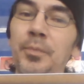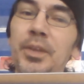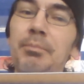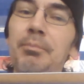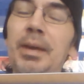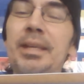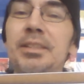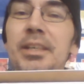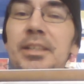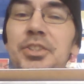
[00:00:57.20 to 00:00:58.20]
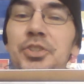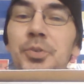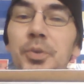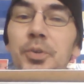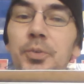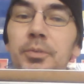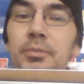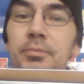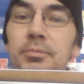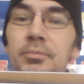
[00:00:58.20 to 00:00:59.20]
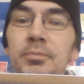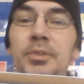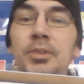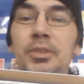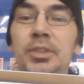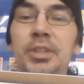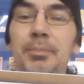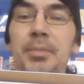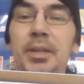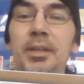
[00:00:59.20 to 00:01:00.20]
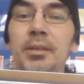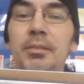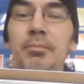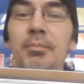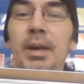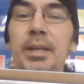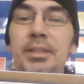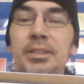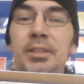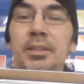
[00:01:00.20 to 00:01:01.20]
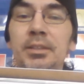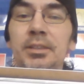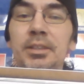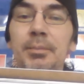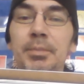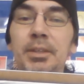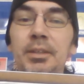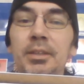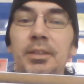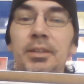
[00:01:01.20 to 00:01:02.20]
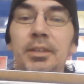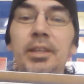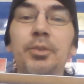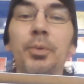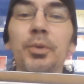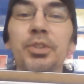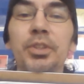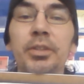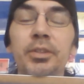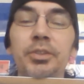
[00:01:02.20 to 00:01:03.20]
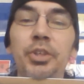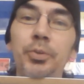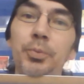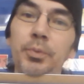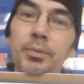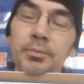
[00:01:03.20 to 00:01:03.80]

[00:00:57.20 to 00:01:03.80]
that makes this true? Something minus something equals 2.